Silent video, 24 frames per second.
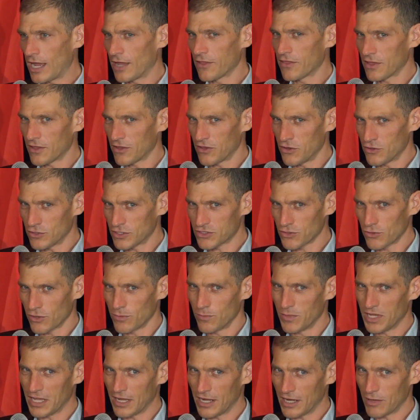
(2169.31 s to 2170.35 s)
I think you're sort of
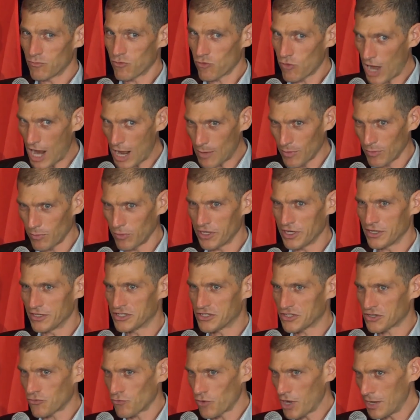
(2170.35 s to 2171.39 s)
beginning probably to
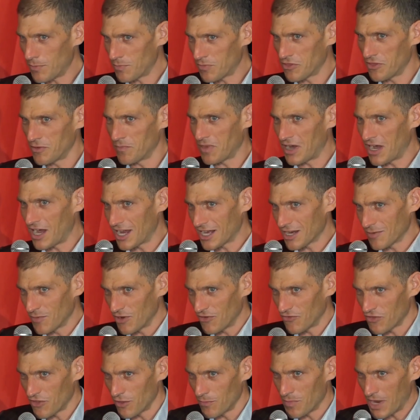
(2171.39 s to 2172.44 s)
scrape the bottom
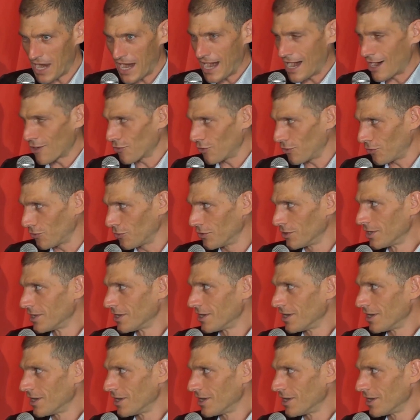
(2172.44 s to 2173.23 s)
of the barrel